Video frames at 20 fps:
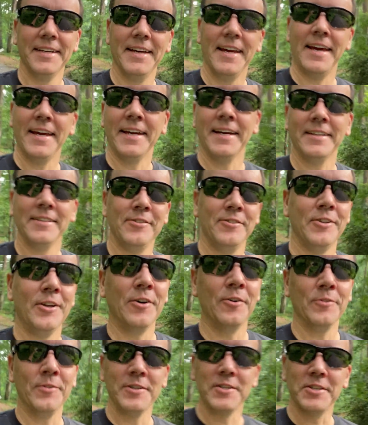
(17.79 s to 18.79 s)
And you
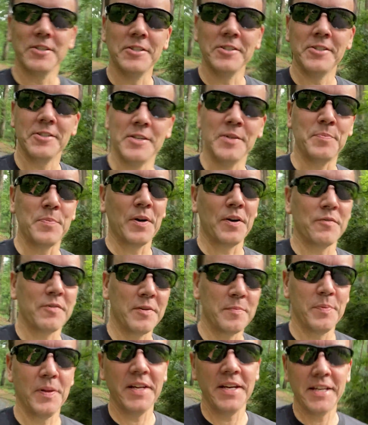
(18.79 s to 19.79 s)
know, this is the
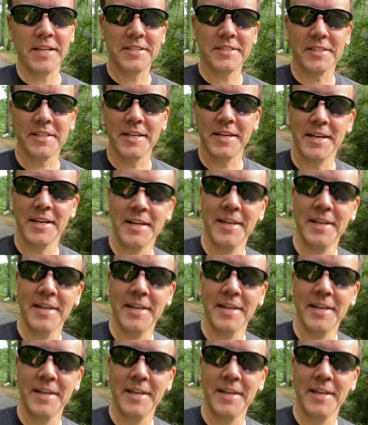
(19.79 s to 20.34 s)
perfect place